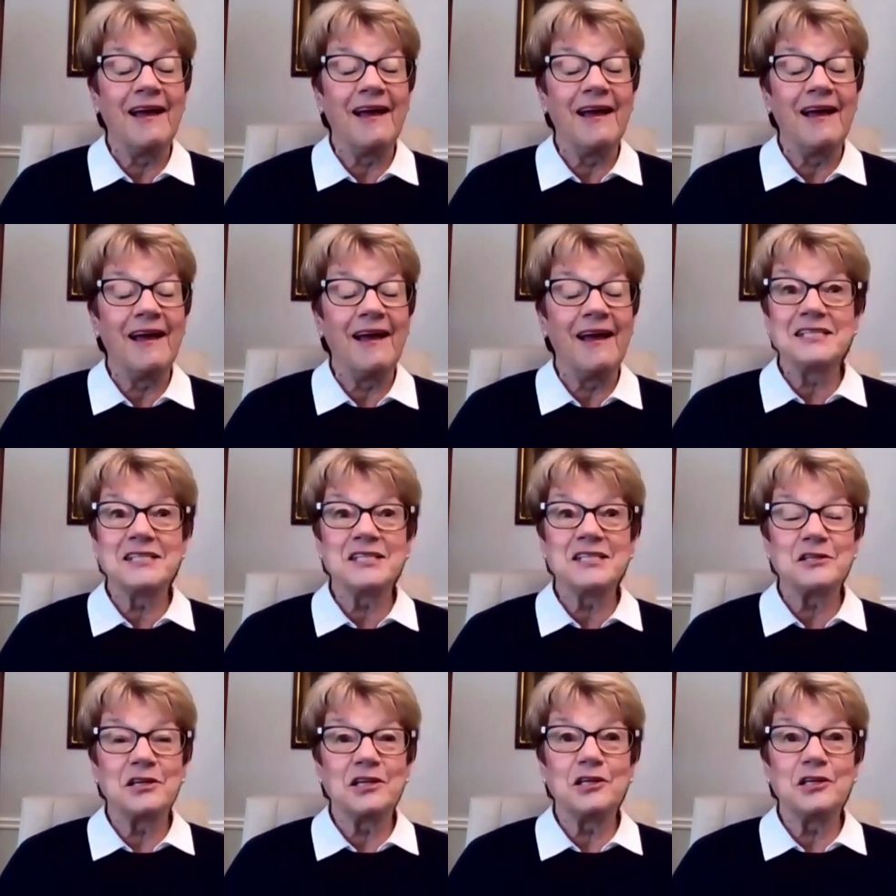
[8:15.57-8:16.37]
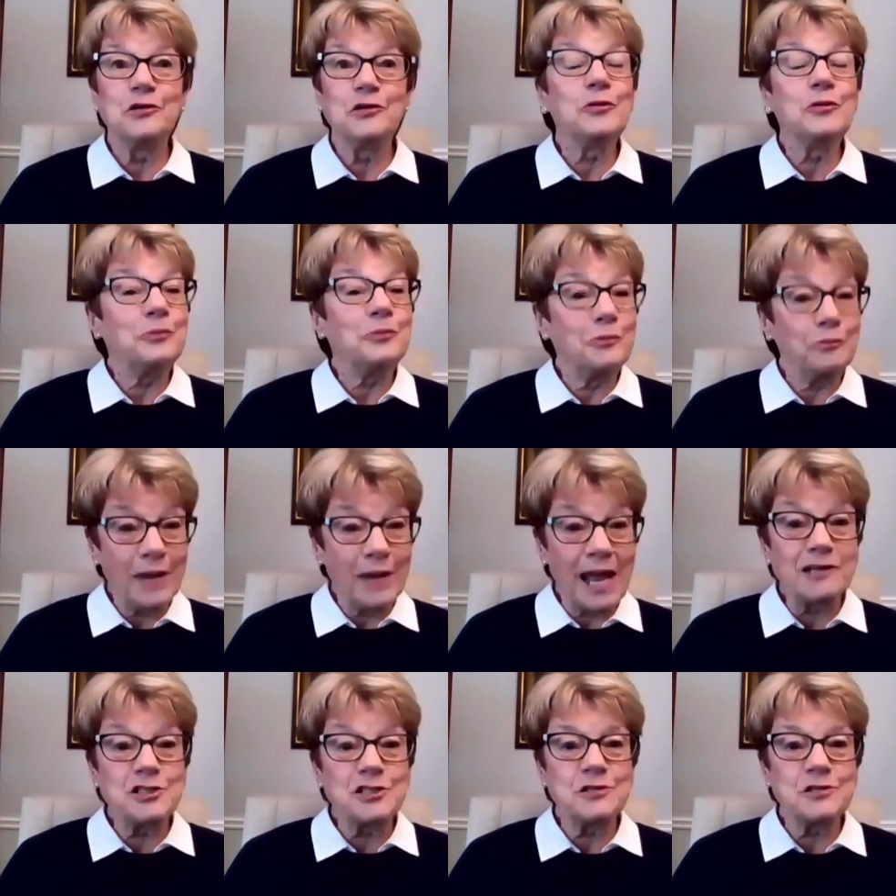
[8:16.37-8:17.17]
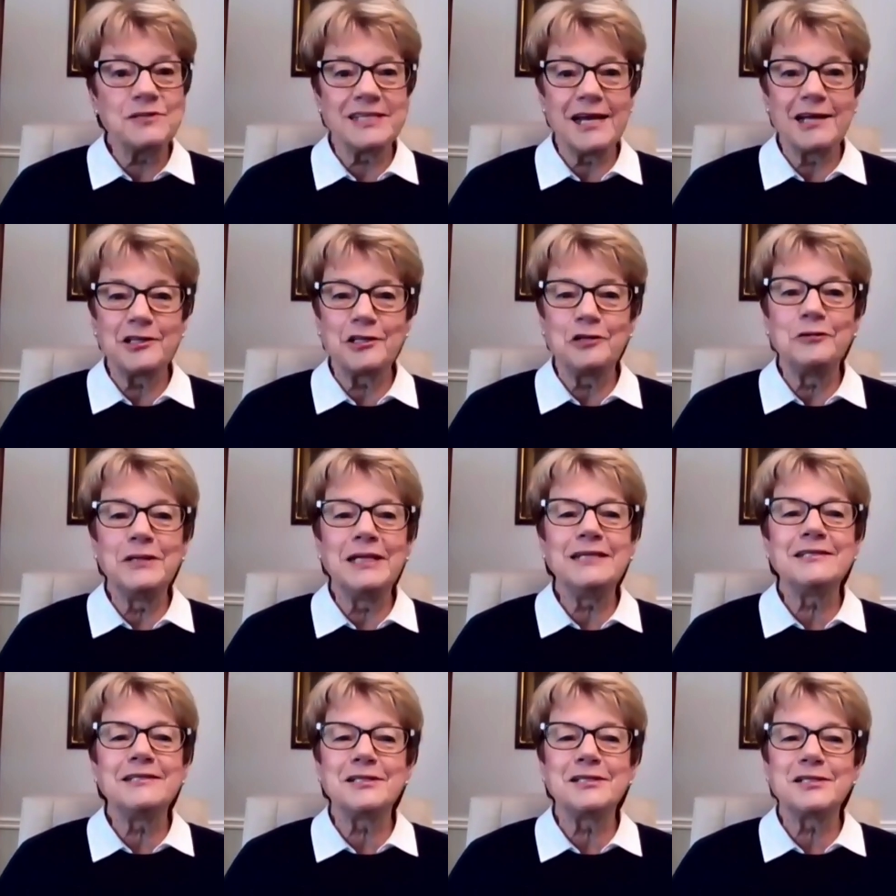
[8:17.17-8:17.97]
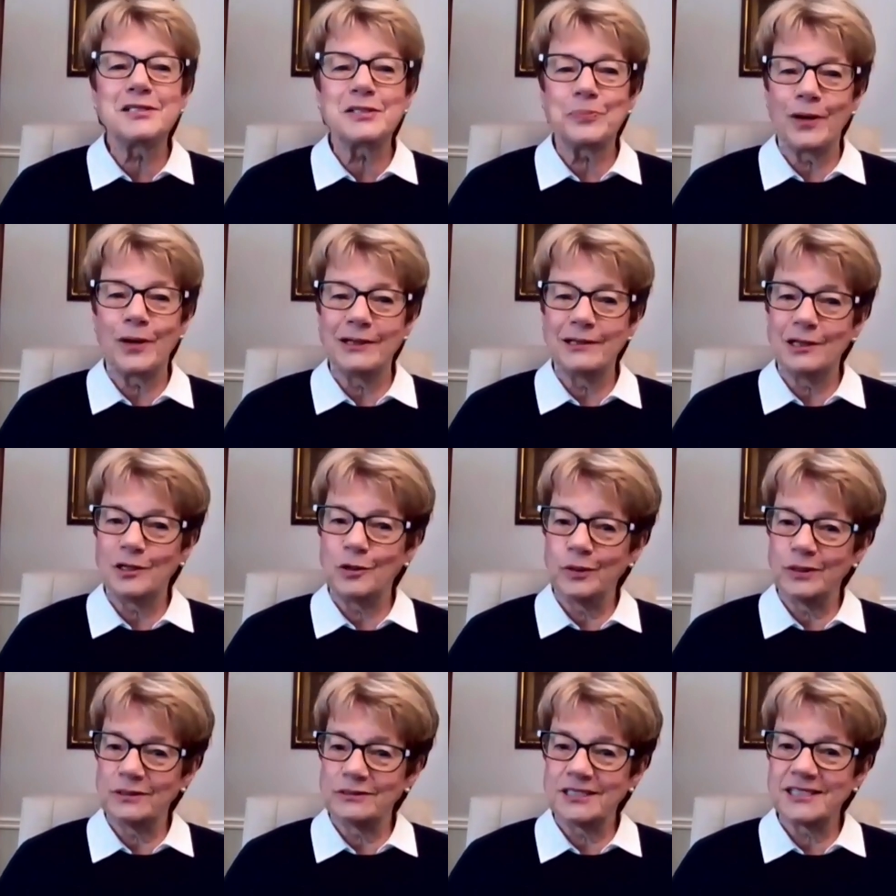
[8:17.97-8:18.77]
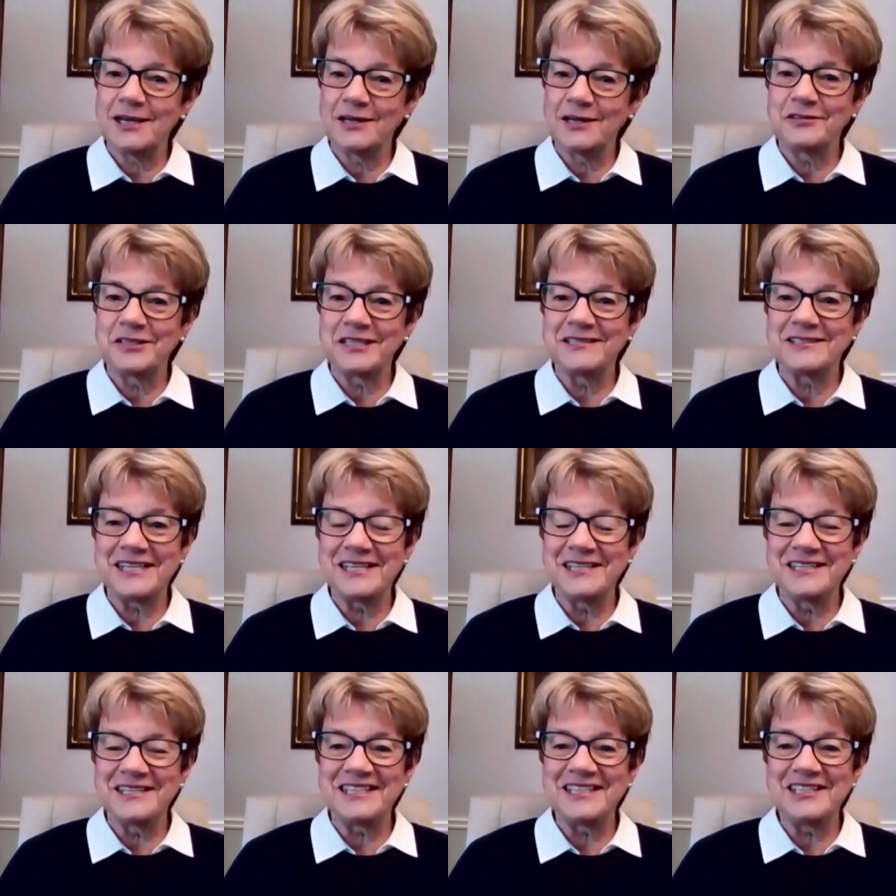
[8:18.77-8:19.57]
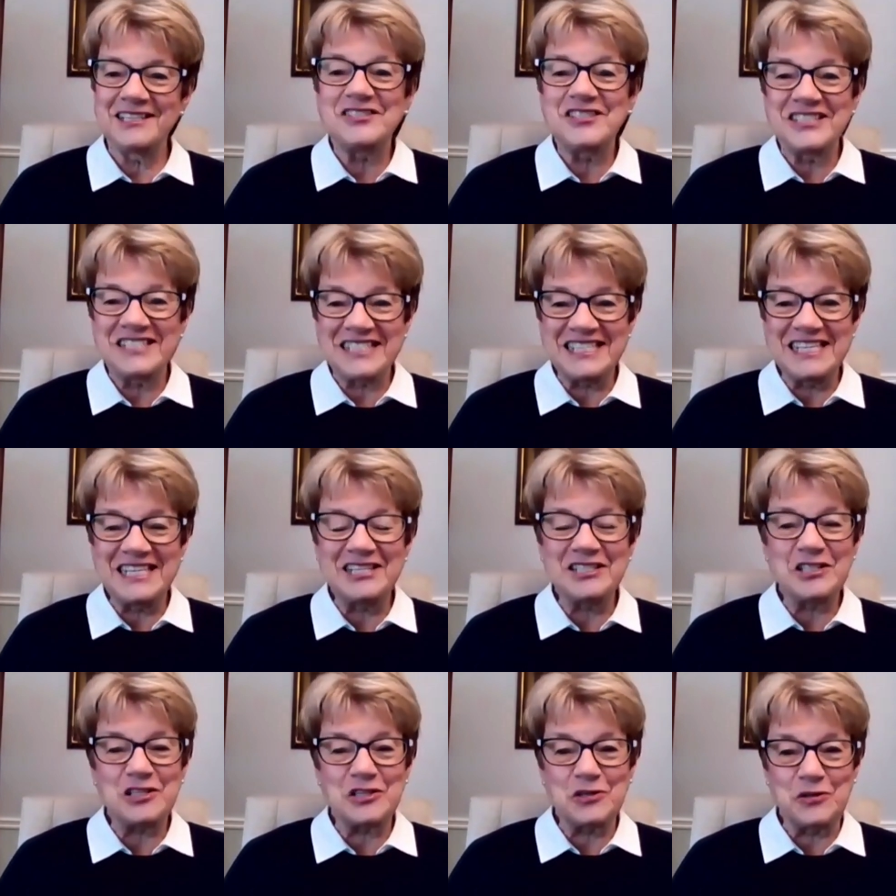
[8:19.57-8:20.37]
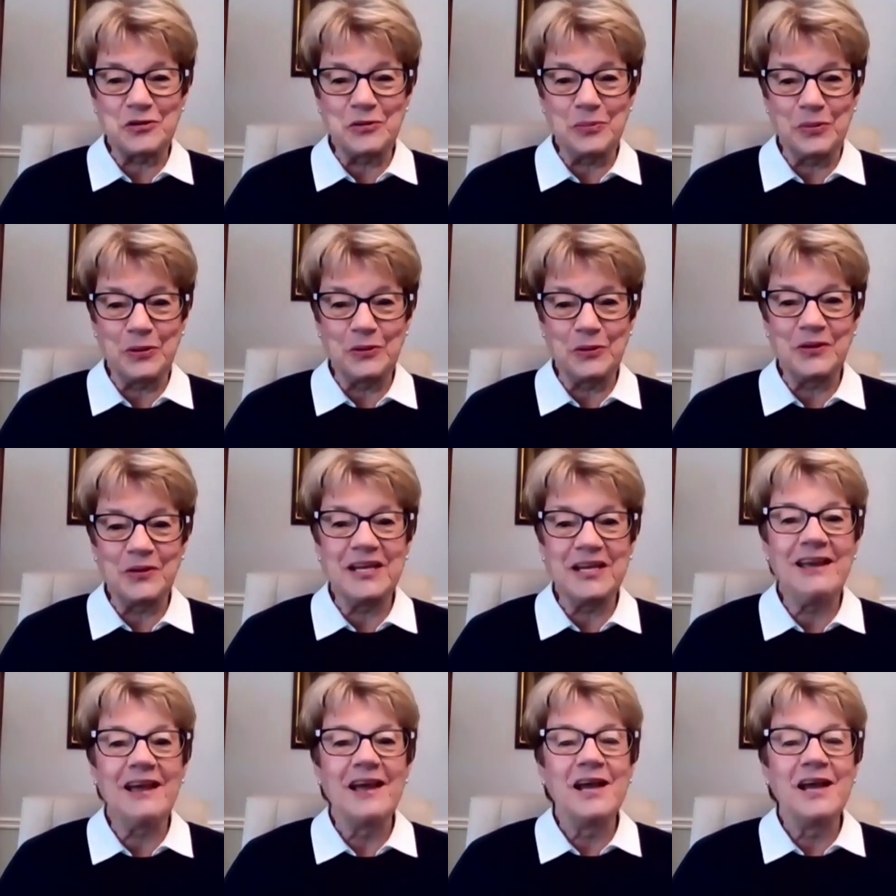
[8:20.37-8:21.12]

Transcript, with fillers: and you will as you said you need to spread a quilt out it's it to see its true beauty